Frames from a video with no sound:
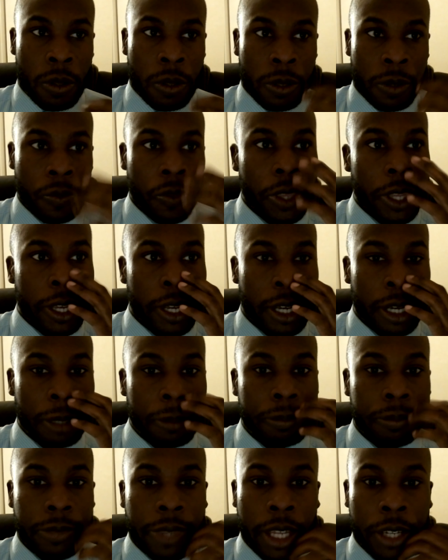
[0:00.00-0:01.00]
I
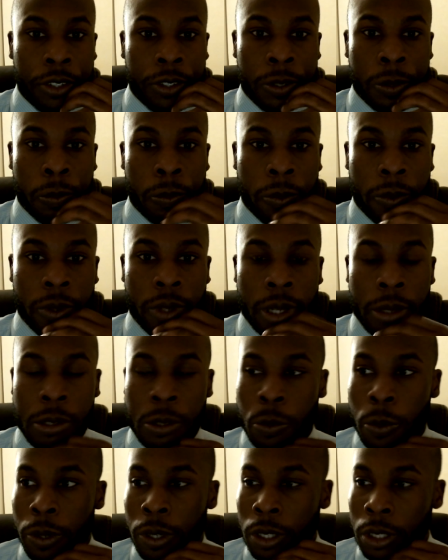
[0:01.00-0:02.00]
was
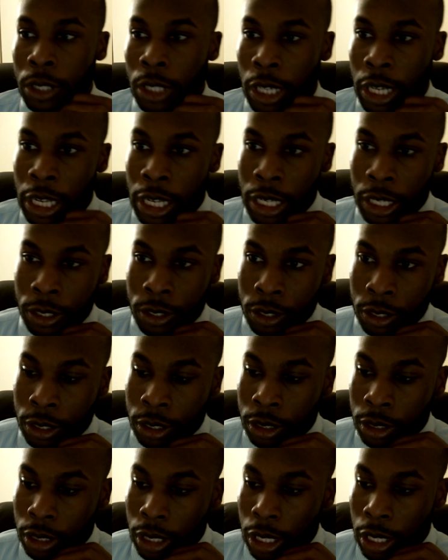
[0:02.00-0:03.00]
working today, and because
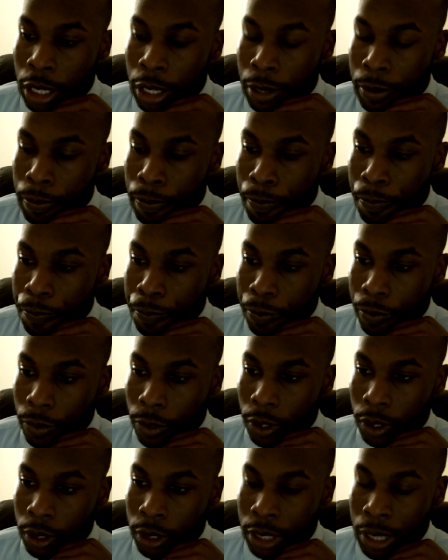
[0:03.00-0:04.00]

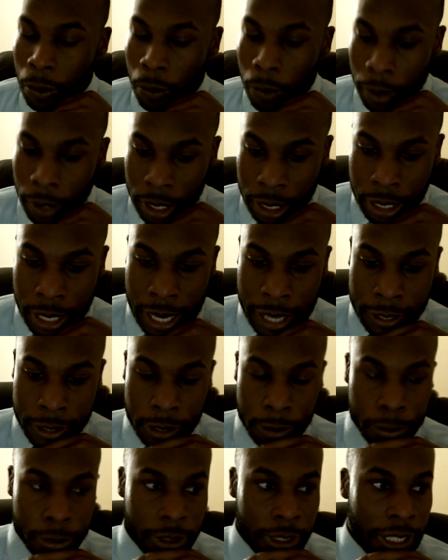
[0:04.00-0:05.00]
I work in asset
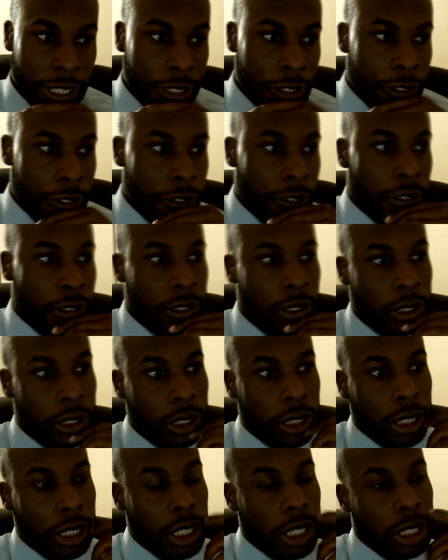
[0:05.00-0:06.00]
protection,
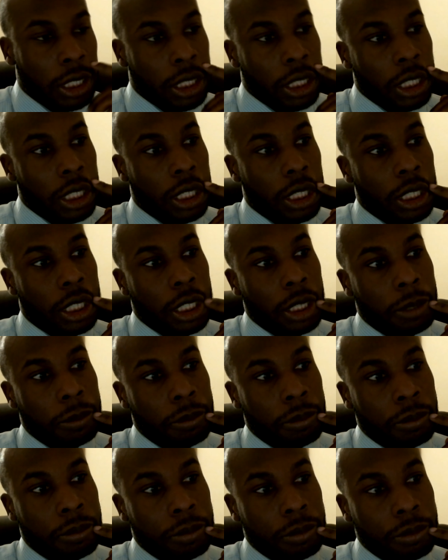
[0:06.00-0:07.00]
um,